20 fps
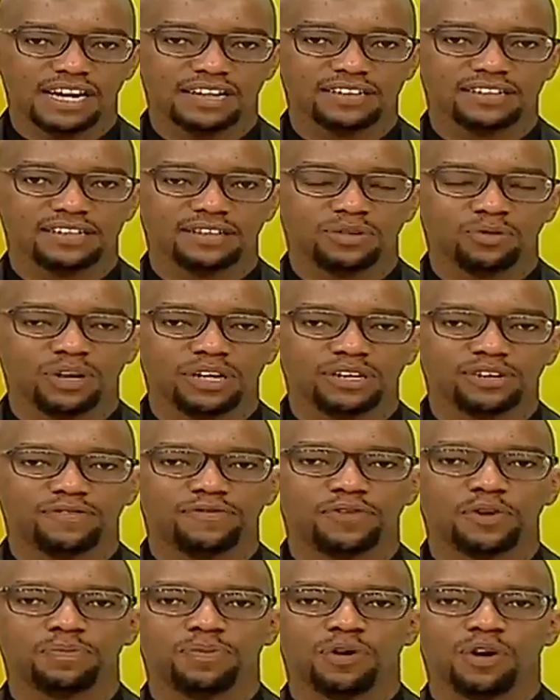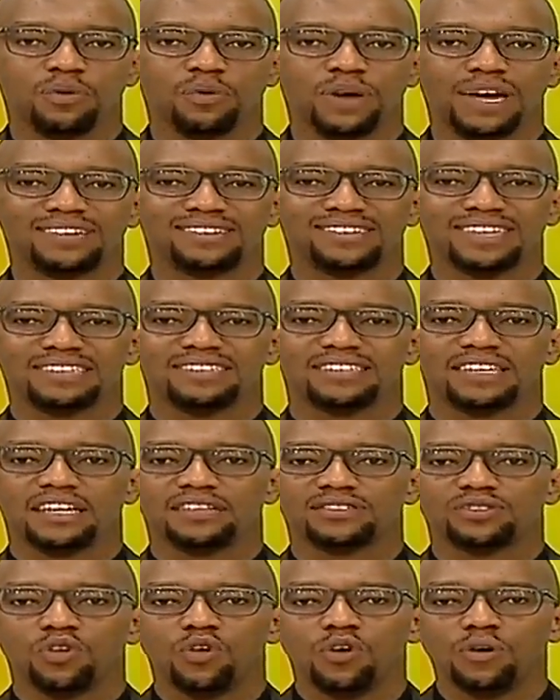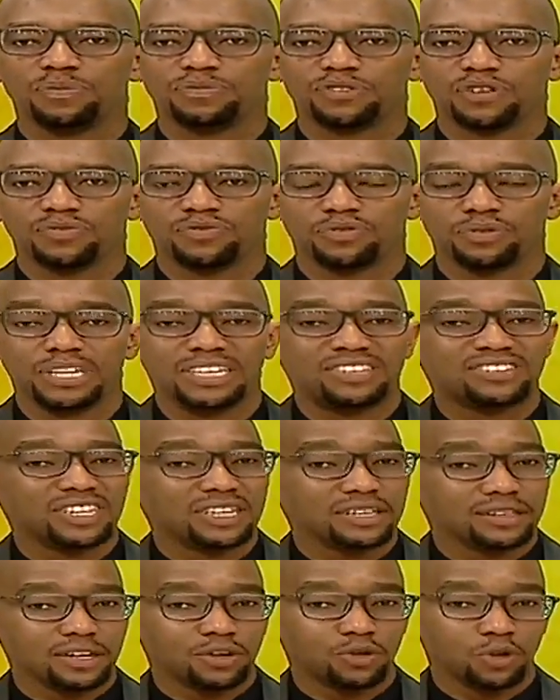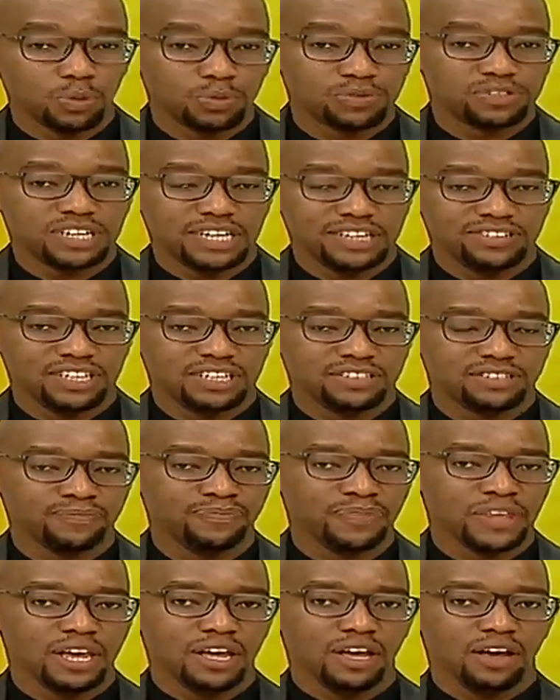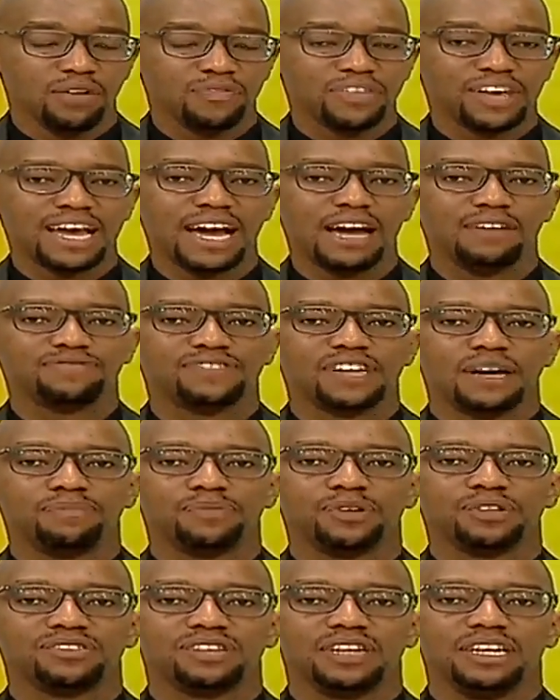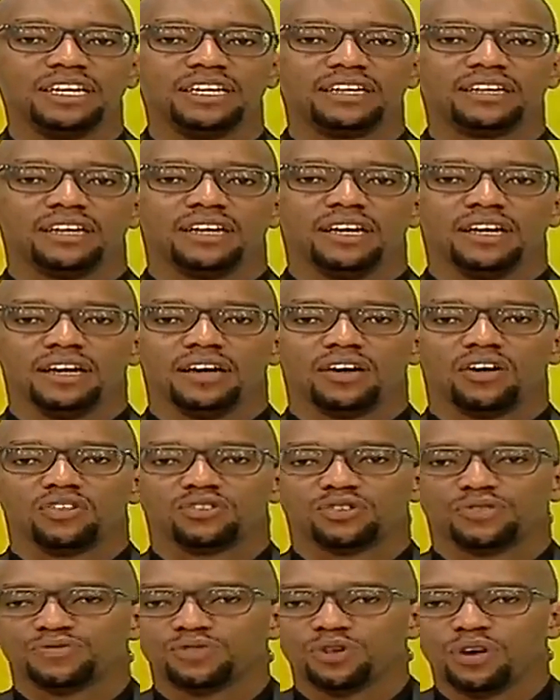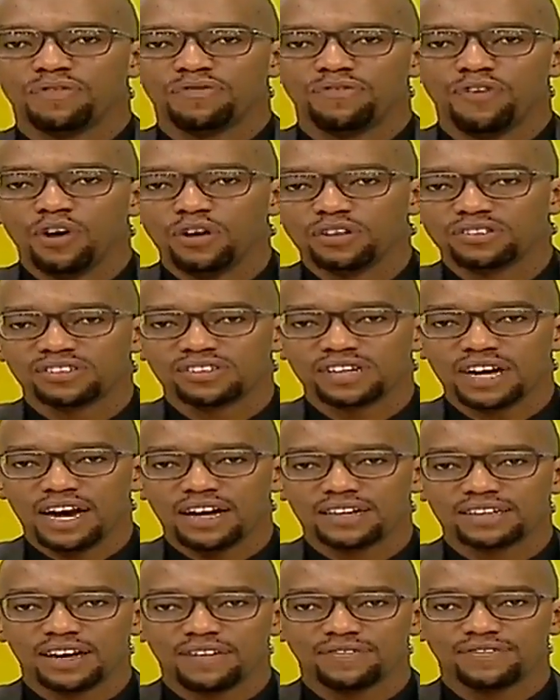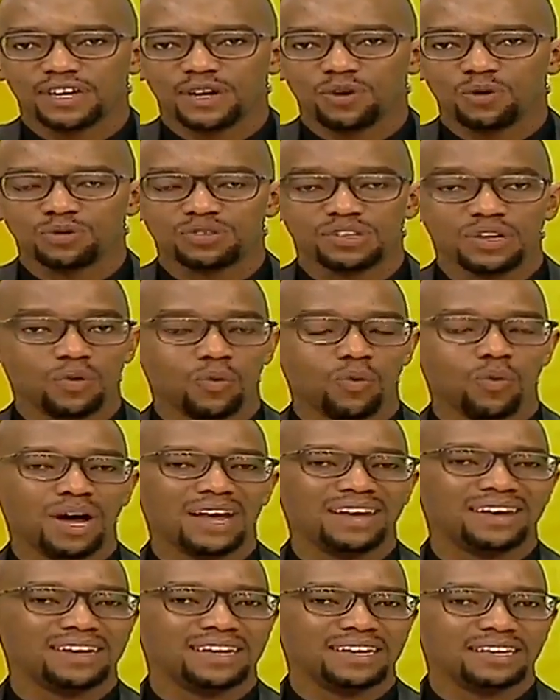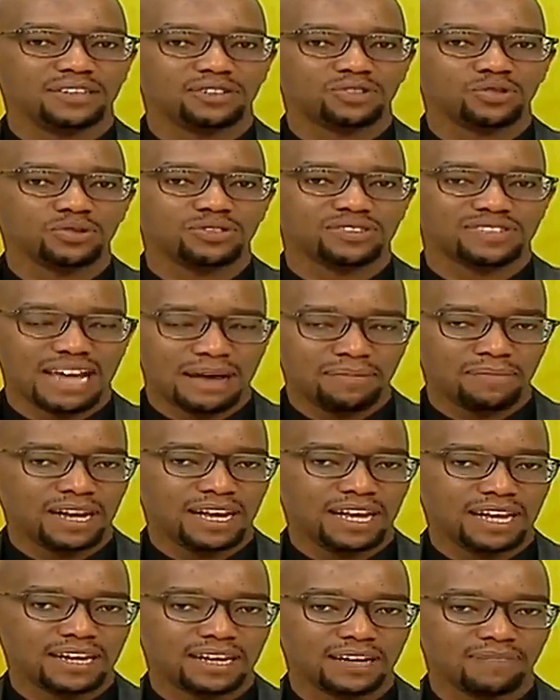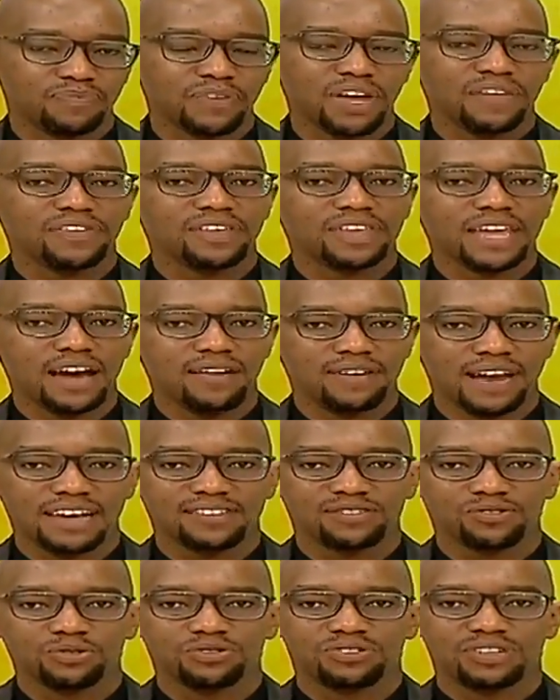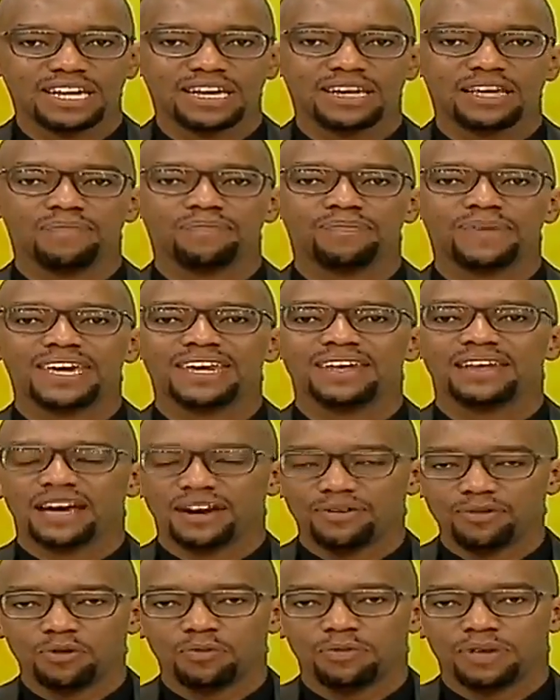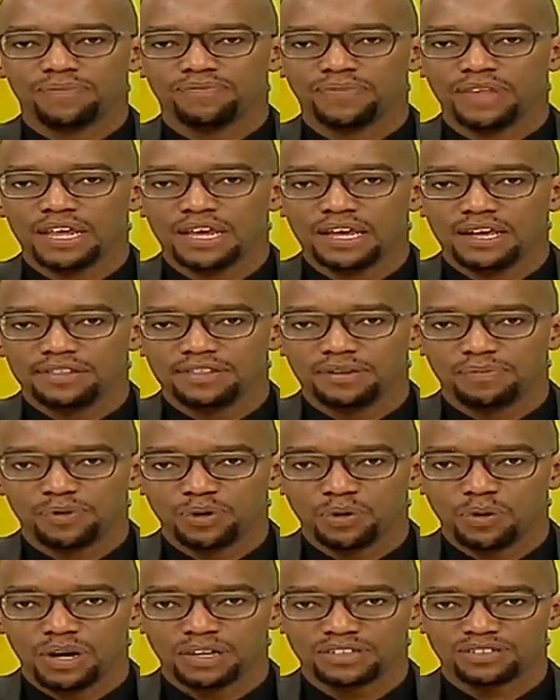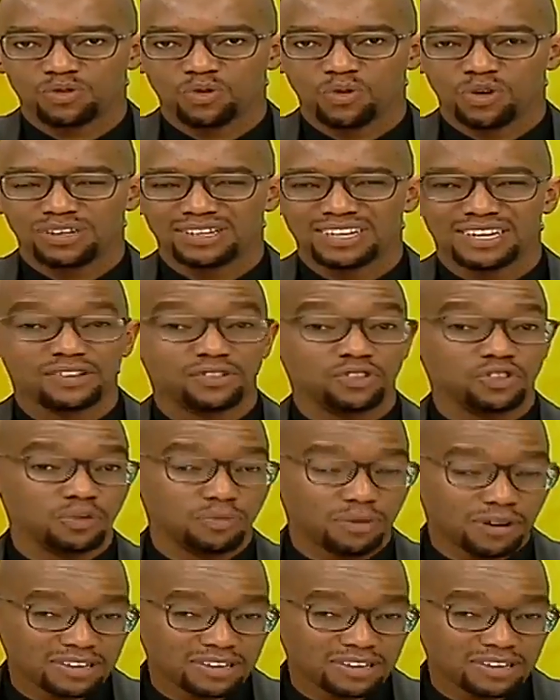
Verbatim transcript: We start in the world of football, where Tuskers' hopes of reaching the group stages of the CAF Champions League got off to a false start after losing 1-0 to Zamalek at the Nyayo National Stadium in Nairobi. The Brewers squandered